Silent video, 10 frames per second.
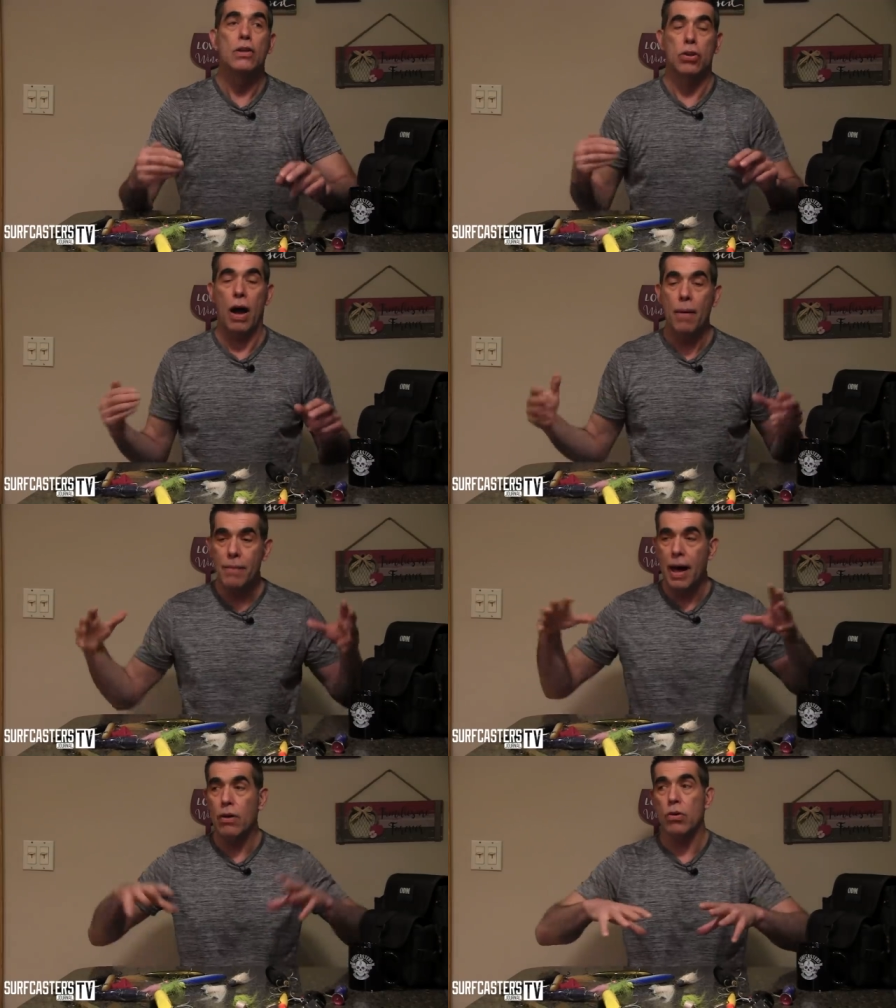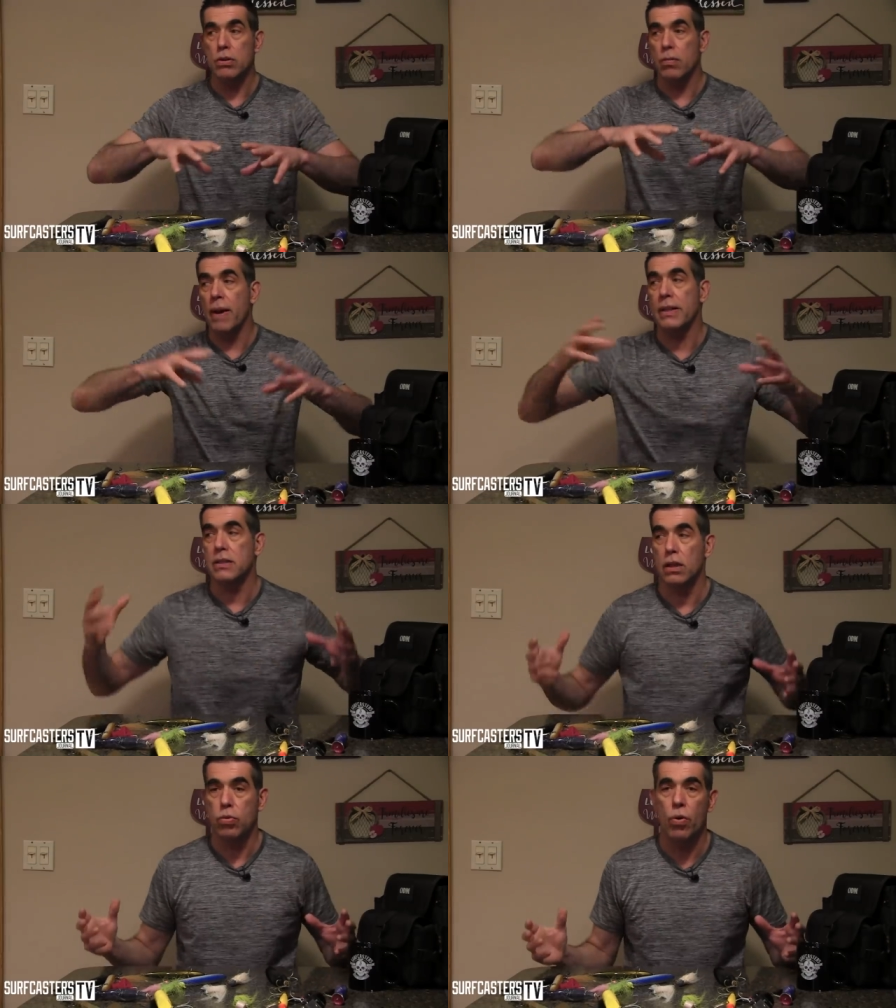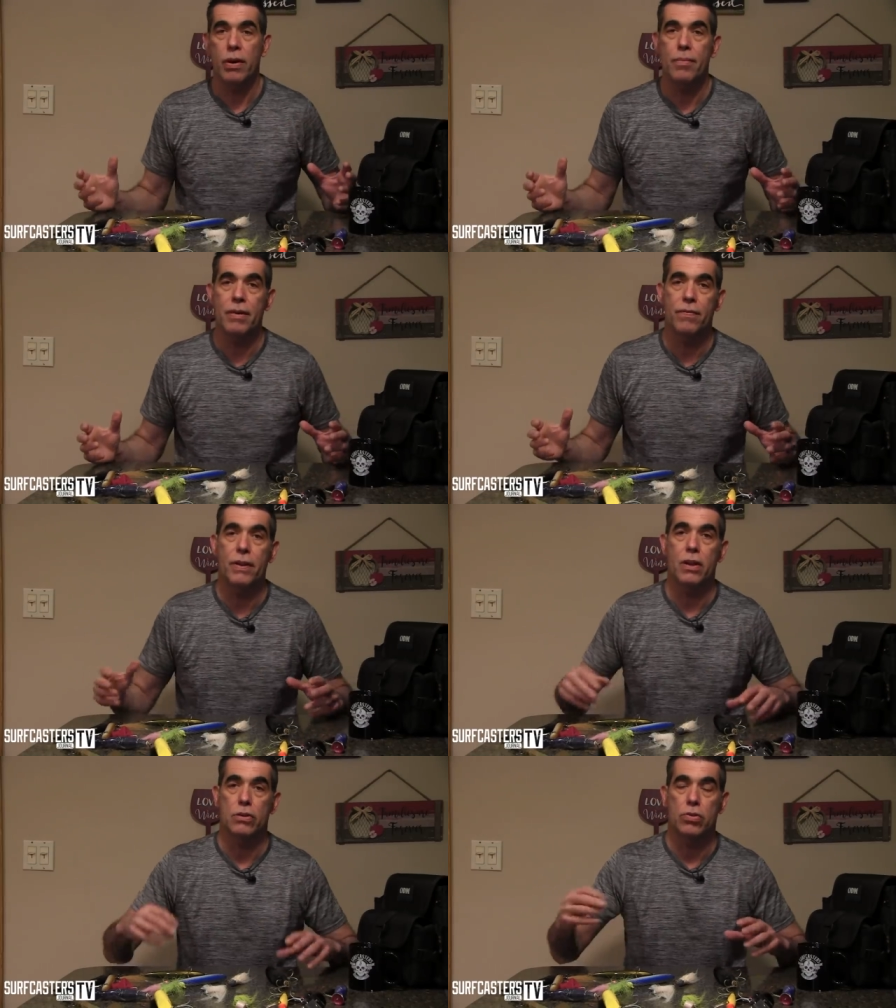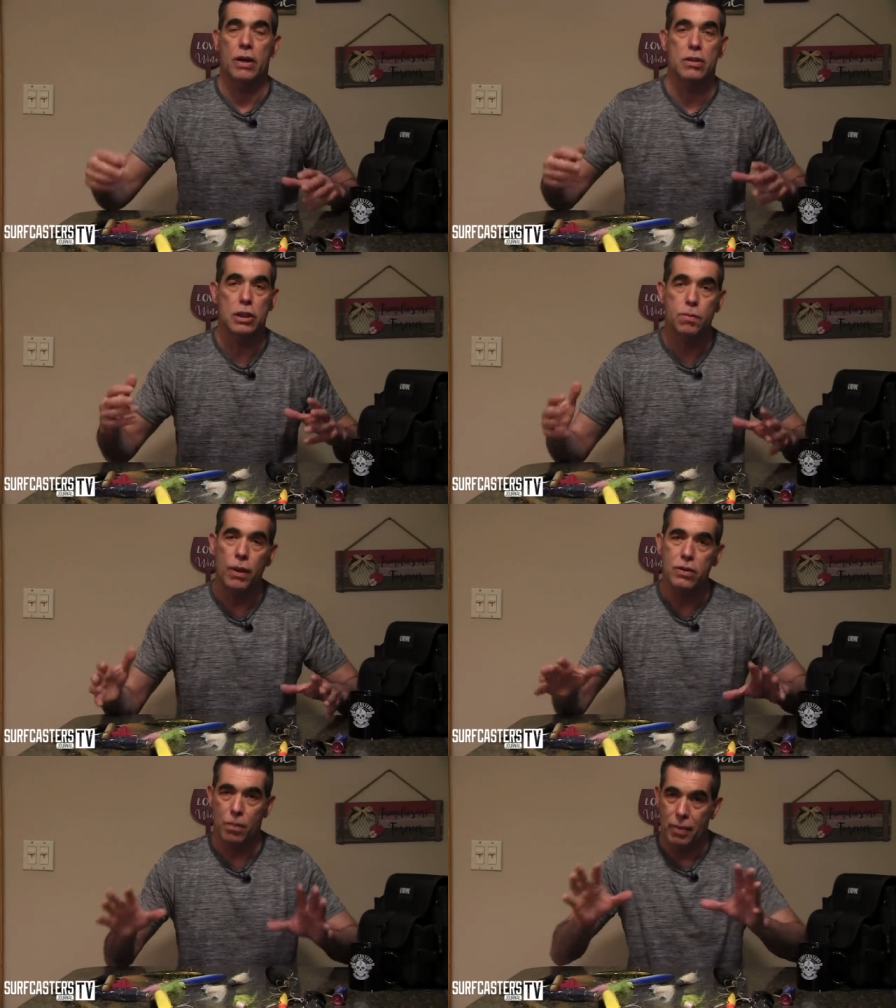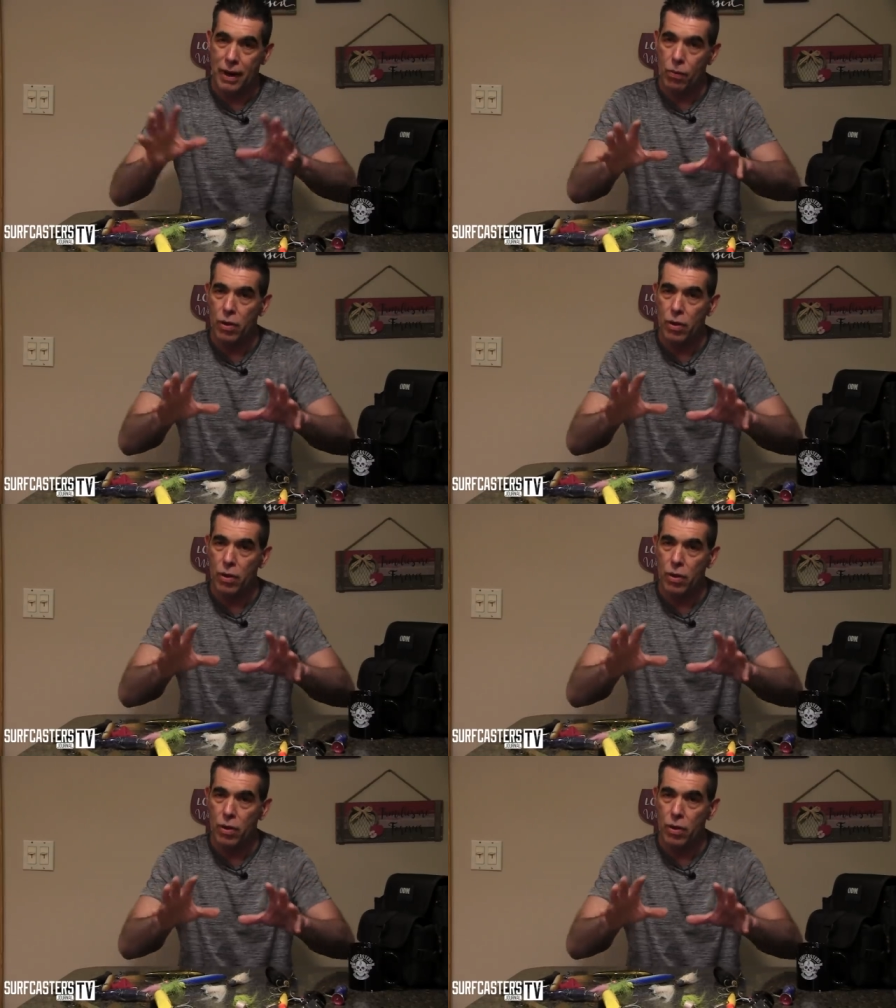So I'm not going to make this a twenty minute video trying to explain to you, but I